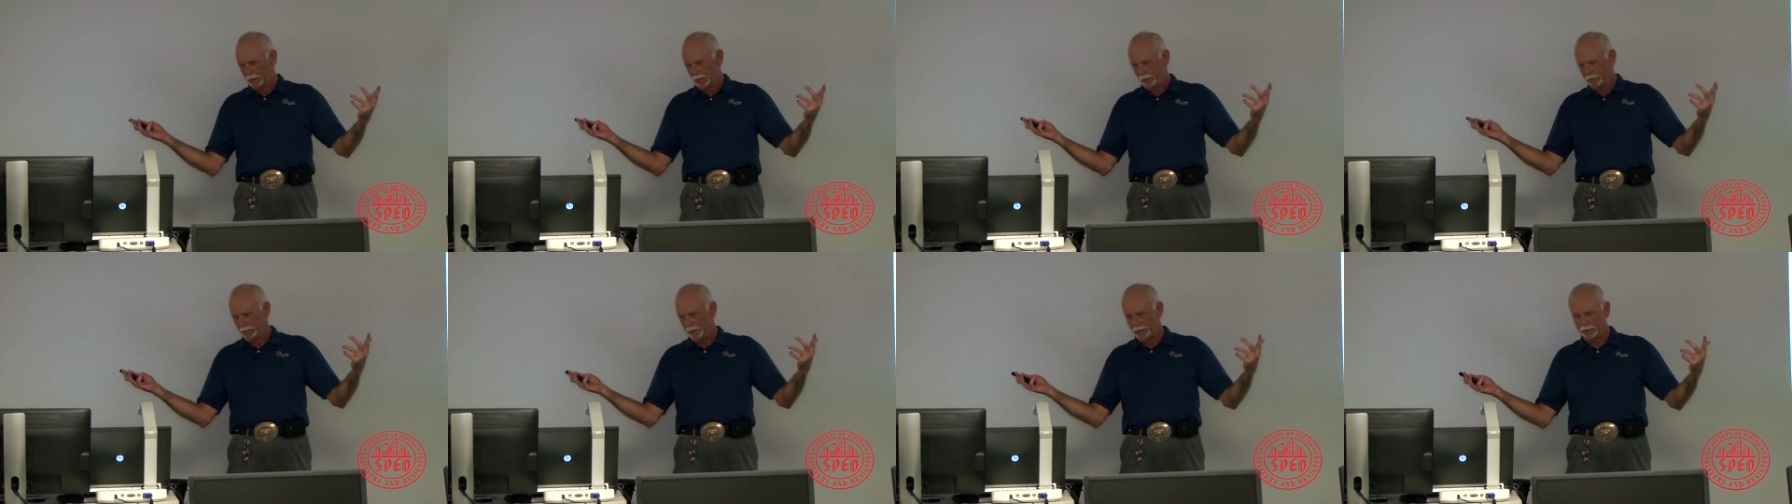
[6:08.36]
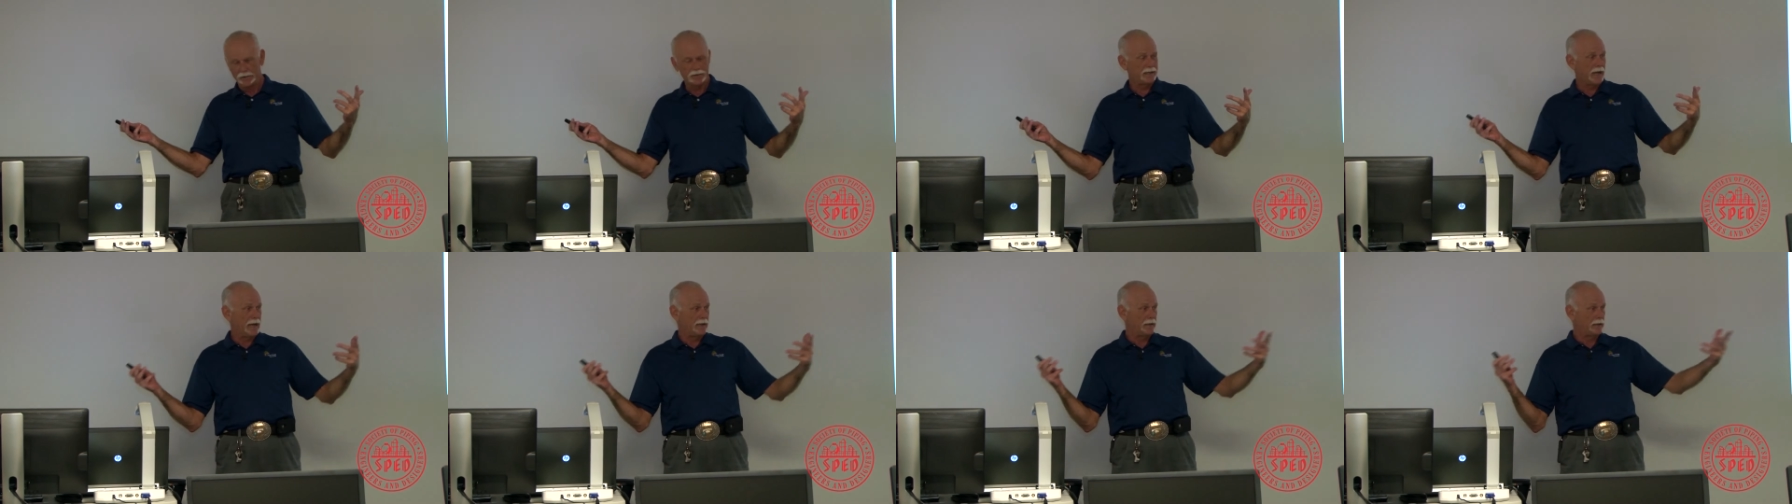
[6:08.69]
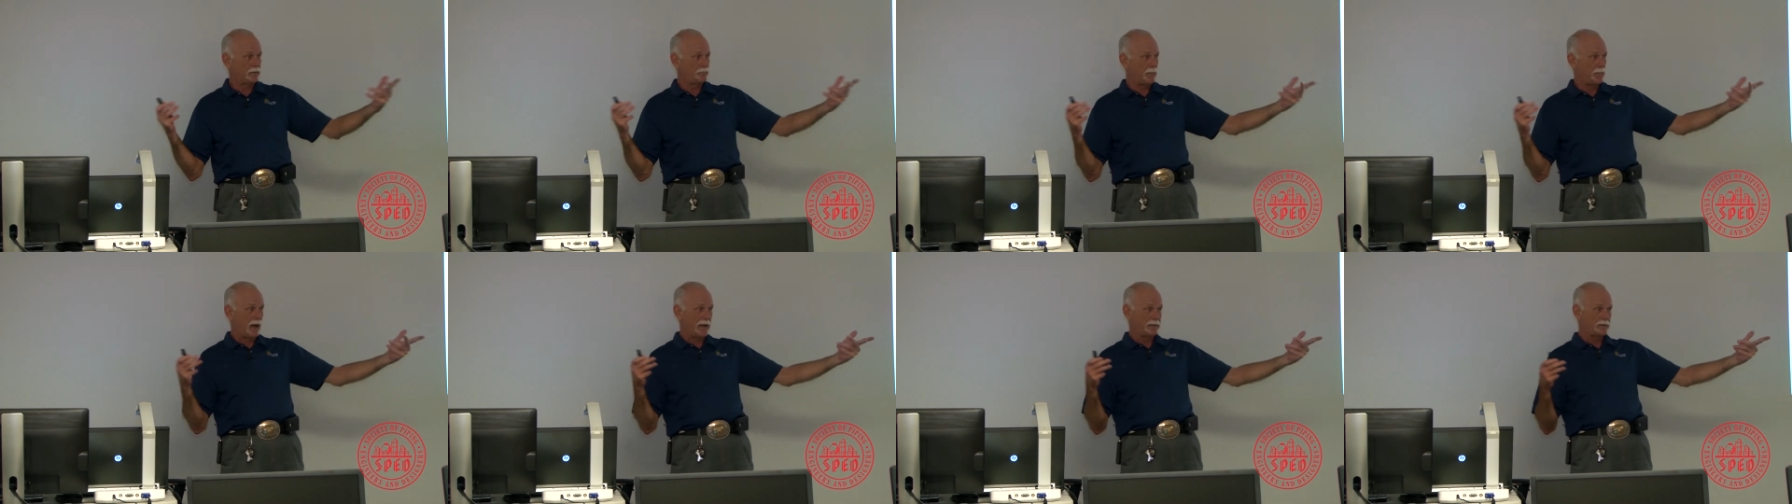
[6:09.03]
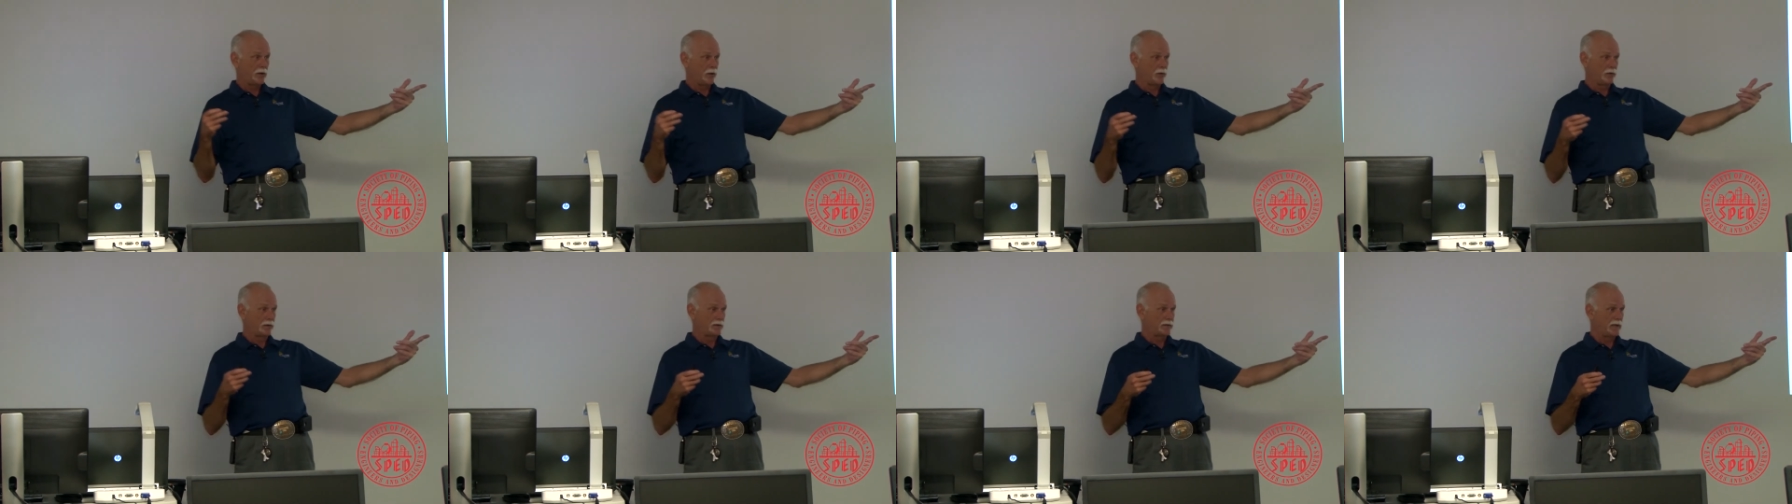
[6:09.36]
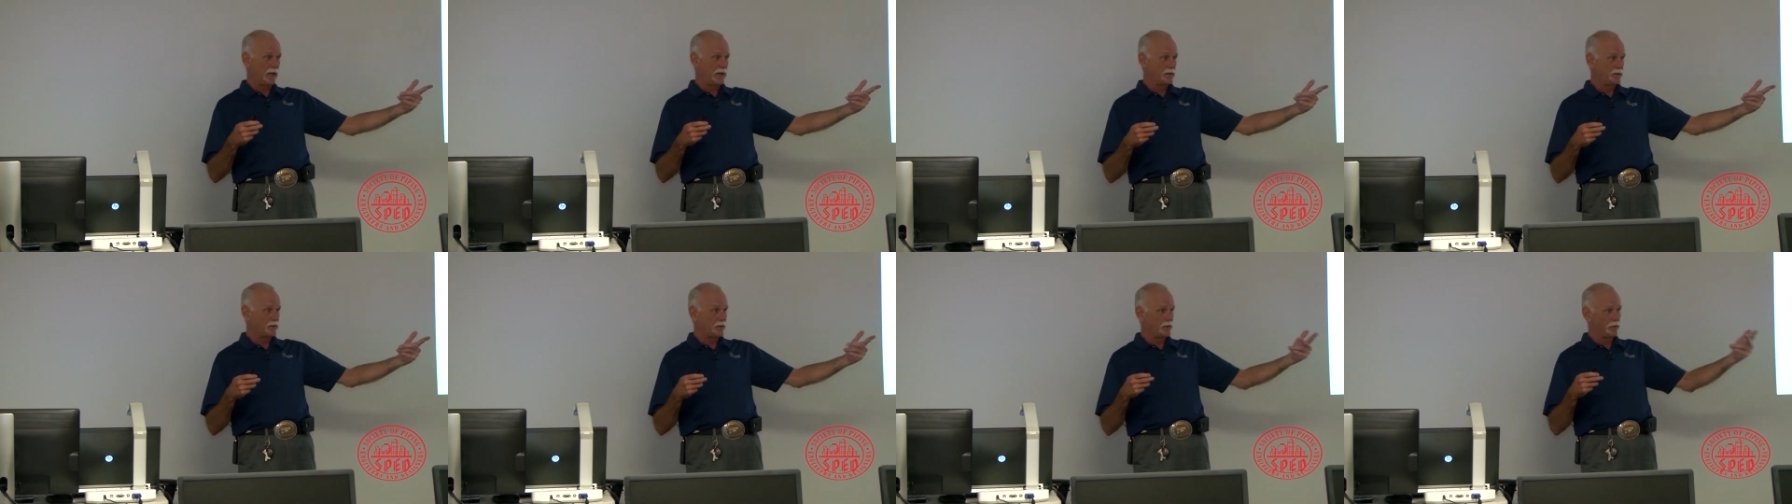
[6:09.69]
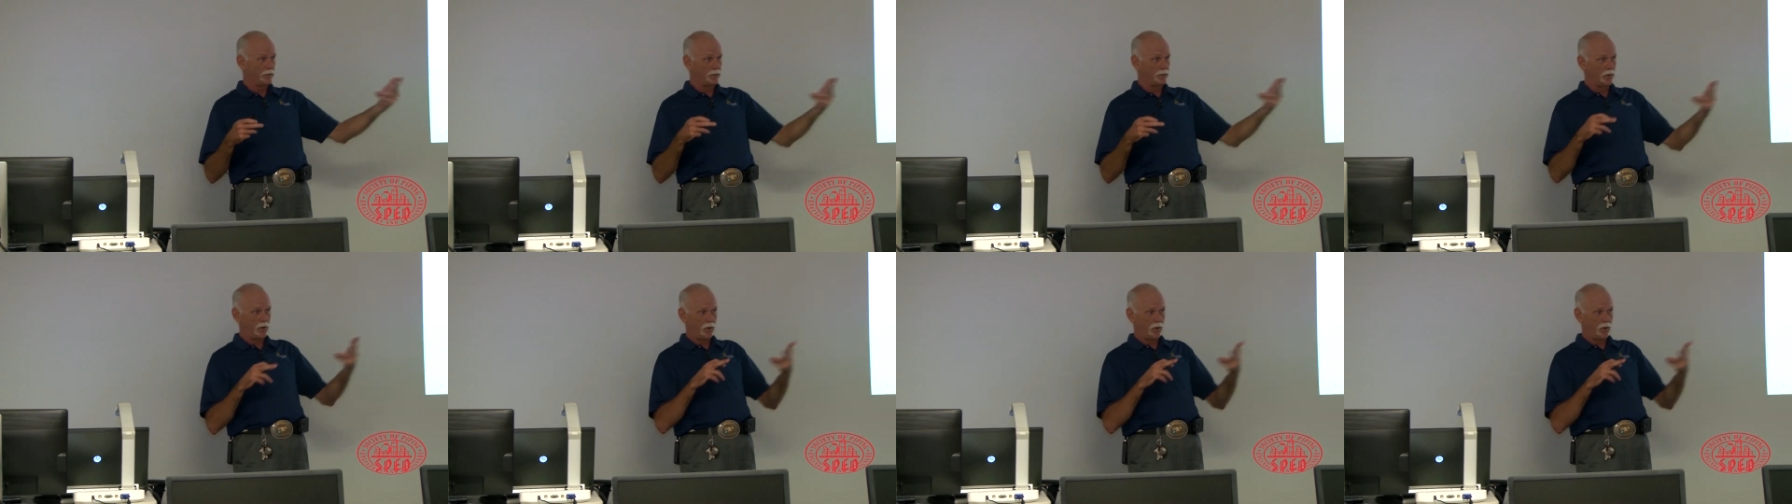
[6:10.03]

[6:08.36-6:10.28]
The other side, by total station,